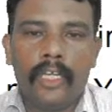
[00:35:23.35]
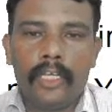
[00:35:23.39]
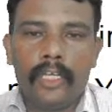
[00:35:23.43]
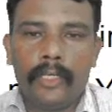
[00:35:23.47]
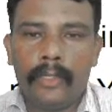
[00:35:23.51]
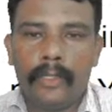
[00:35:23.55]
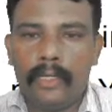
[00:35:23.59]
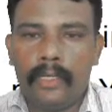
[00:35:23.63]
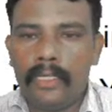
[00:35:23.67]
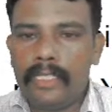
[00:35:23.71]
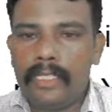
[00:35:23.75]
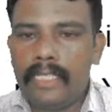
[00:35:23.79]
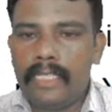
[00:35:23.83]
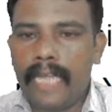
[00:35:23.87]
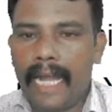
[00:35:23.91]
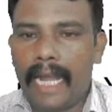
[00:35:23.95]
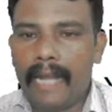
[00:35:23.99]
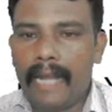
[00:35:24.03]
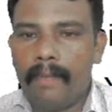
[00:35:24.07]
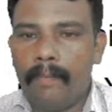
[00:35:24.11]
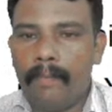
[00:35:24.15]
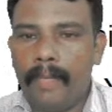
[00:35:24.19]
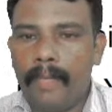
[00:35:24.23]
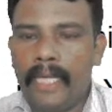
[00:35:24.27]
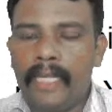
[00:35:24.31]
Yunus
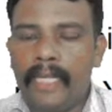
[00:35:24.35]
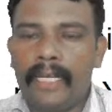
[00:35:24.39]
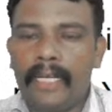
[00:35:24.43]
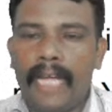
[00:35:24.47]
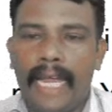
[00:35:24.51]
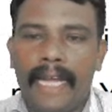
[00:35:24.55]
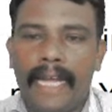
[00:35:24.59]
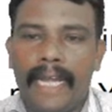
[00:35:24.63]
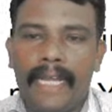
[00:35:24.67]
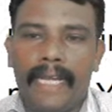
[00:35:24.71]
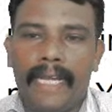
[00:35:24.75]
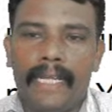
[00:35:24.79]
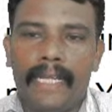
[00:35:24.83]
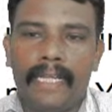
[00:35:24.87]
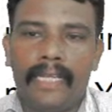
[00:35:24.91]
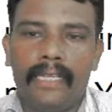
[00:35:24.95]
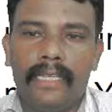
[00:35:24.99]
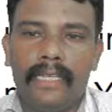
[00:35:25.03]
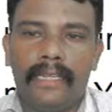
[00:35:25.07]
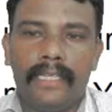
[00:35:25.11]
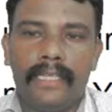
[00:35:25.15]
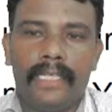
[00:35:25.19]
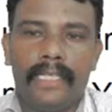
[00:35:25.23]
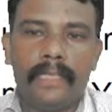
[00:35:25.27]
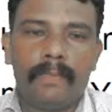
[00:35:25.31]
had been guided
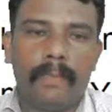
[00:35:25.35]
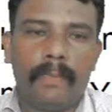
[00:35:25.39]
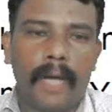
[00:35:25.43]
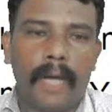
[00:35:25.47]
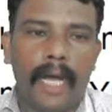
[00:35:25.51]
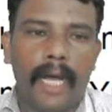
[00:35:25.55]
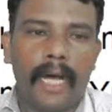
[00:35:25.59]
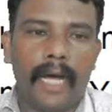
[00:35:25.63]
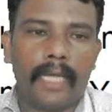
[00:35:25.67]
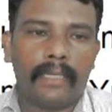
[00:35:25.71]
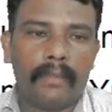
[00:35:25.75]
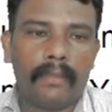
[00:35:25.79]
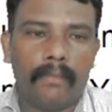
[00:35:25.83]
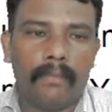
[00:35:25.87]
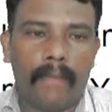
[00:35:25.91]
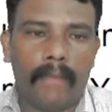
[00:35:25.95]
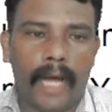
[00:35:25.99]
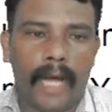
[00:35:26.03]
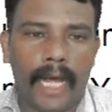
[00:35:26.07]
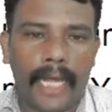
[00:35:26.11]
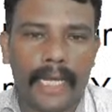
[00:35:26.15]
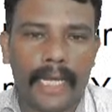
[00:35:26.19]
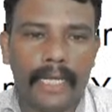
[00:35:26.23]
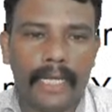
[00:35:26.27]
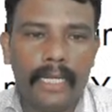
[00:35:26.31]
in this path
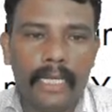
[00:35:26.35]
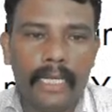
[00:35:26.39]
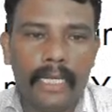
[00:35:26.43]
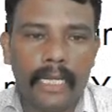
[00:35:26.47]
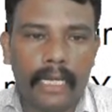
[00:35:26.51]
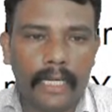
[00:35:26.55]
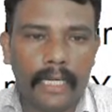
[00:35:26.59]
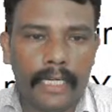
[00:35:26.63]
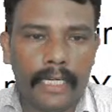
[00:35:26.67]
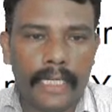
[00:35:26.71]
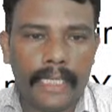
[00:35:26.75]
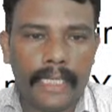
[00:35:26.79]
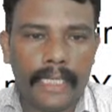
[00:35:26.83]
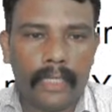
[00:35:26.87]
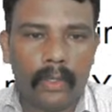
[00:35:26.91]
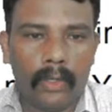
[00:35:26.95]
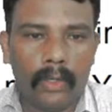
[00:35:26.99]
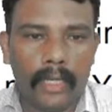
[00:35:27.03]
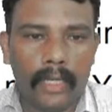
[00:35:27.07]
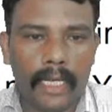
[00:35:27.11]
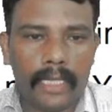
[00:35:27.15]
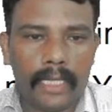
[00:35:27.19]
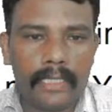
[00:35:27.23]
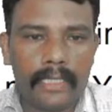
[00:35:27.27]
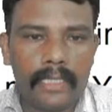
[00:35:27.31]
by
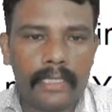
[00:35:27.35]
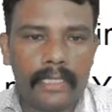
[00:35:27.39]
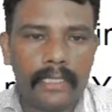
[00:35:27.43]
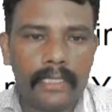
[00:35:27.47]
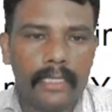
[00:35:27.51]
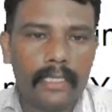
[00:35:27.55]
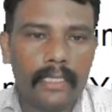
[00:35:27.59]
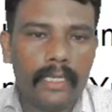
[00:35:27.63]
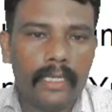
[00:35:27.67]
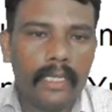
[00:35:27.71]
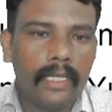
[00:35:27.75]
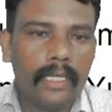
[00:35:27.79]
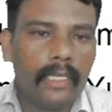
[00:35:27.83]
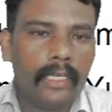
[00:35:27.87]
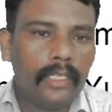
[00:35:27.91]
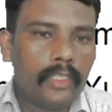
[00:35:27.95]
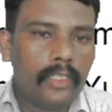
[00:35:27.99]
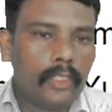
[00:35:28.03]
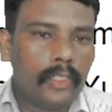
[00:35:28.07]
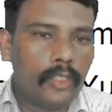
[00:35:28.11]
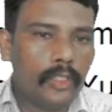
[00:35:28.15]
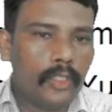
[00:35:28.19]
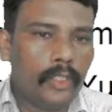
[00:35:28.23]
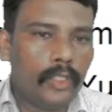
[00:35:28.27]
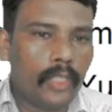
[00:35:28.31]
Nicholas
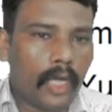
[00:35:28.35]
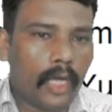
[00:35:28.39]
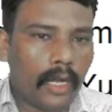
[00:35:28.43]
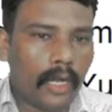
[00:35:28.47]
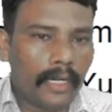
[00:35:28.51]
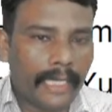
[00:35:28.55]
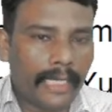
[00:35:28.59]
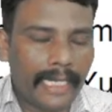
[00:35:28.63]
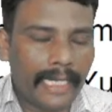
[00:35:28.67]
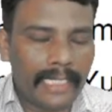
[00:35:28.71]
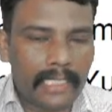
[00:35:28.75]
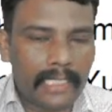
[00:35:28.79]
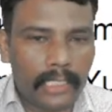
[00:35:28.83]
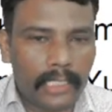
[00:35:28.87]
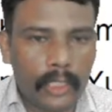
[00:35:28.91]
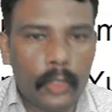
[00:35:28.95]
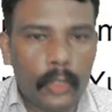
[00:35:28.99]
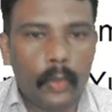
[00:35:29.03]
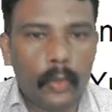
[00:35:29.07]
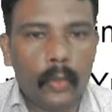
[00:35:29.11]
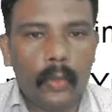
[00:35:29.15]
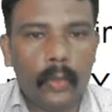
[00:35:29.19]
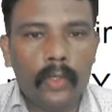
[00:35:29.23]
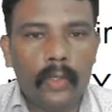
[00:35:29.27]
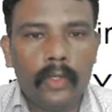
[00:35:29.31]

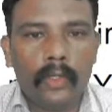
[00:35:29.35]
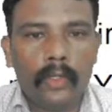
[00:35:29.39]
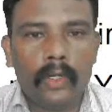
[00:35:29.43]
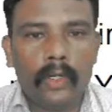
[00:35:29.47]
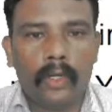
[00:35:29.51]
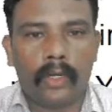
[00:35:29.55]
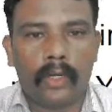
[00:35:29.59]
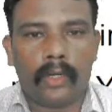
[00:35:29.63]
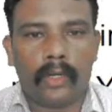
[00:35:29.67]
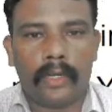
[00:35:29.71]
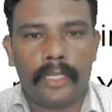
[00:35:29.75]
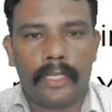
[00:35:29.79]
Georgescu or